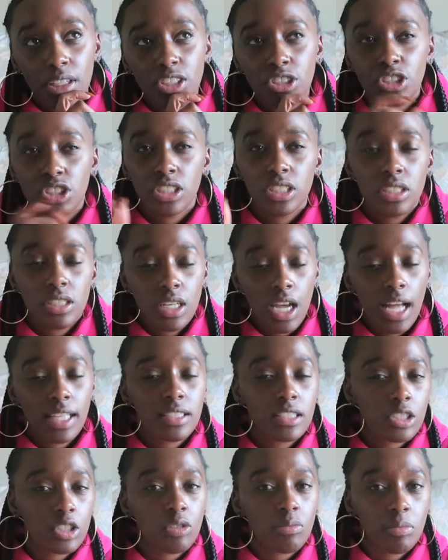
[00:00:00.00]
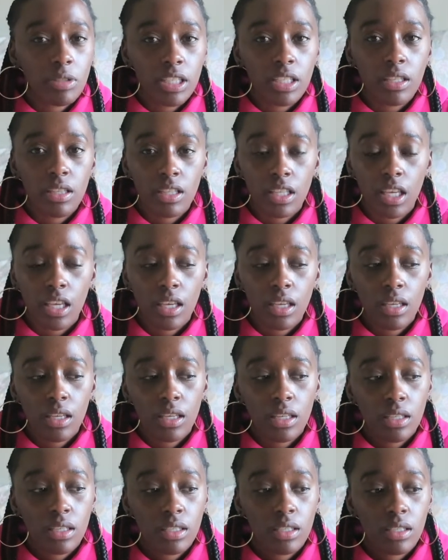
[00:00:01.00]
should not still be a
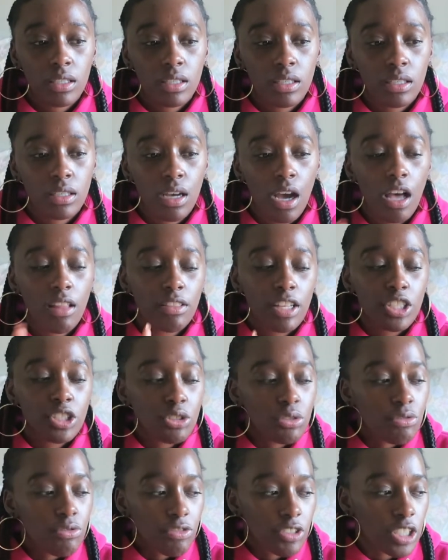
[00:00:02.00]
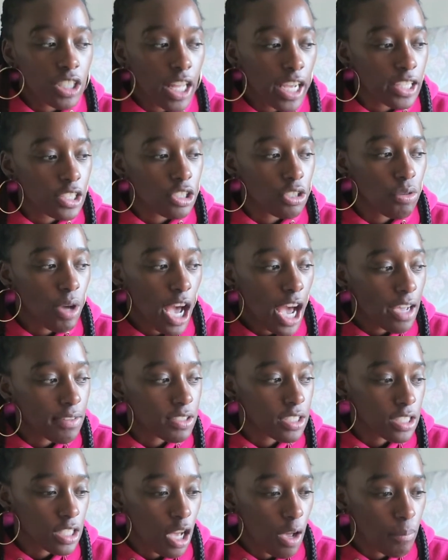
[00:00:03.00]
thing unless you feel like you have
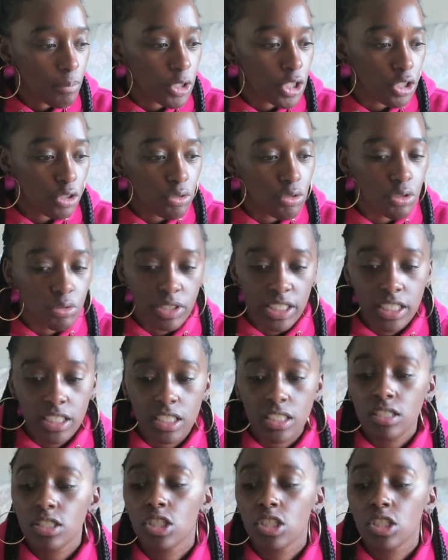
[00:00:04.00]
some huge reason.